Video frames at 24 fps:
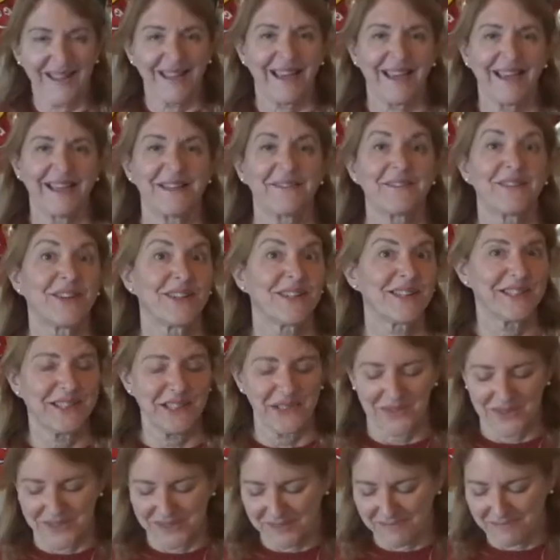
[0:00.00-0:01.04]
and I'm gonna
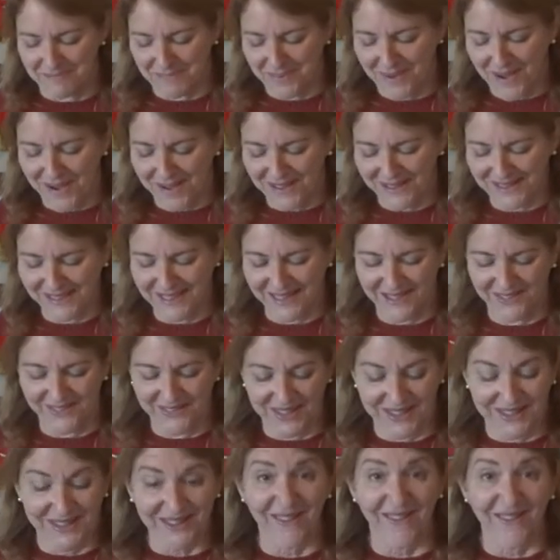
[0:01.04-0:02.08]
do an unboxing
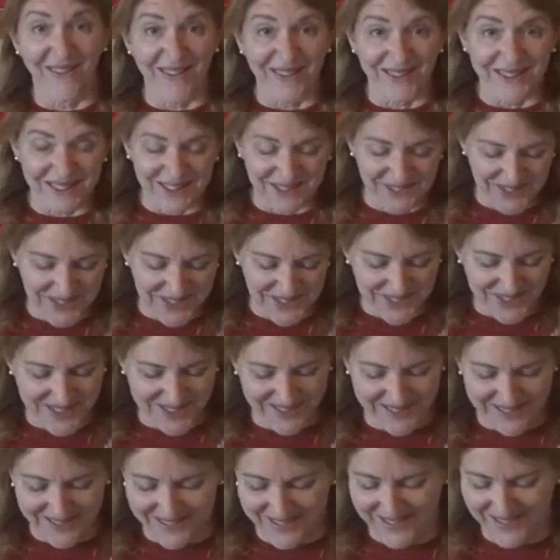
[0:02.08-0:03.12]
with all of you
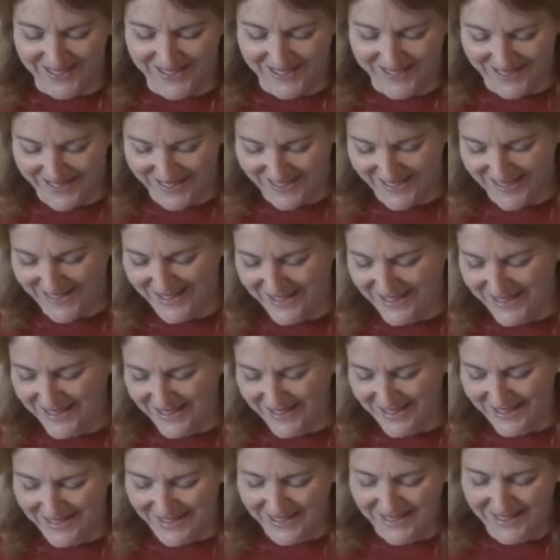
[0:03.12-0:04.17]
here.
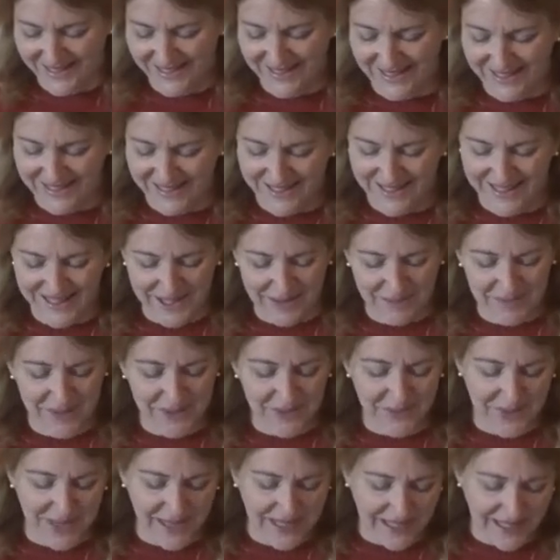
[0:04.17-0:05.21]
I have
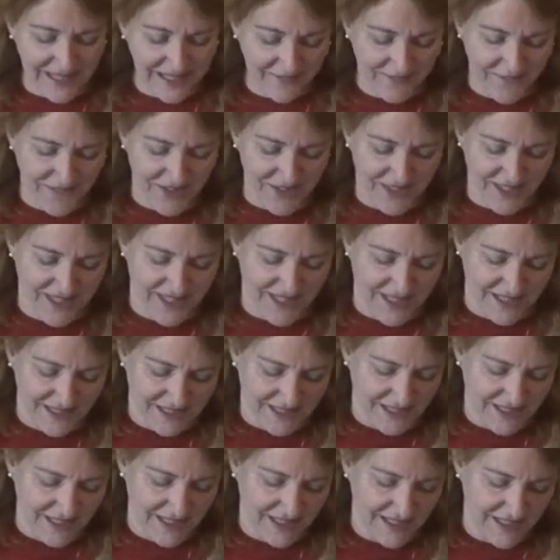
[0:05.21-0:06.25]
been waiting for
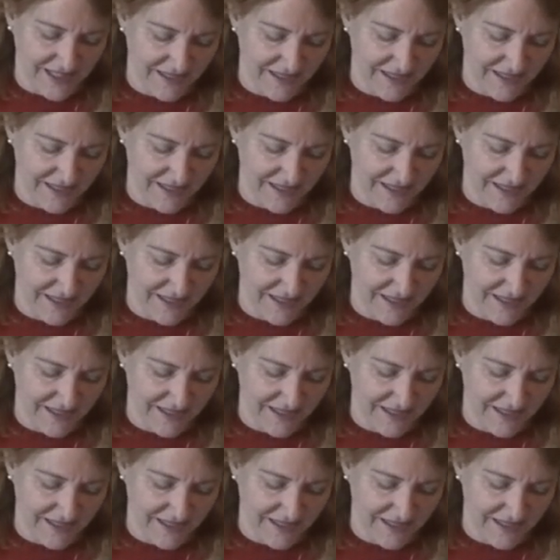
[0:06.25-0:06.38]
this.